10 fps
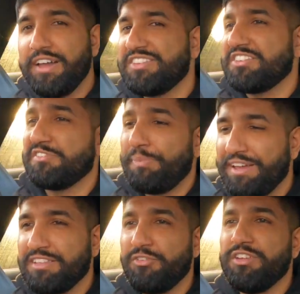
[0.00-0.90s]

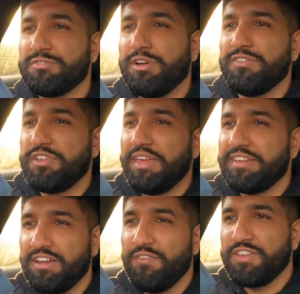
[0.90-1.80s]
suspect the reason why they've
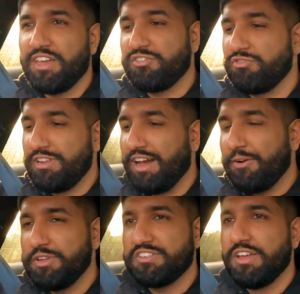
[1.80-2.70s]
taken it off the S3 now
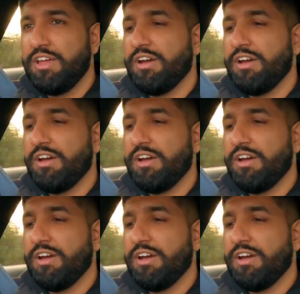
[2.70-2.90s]
is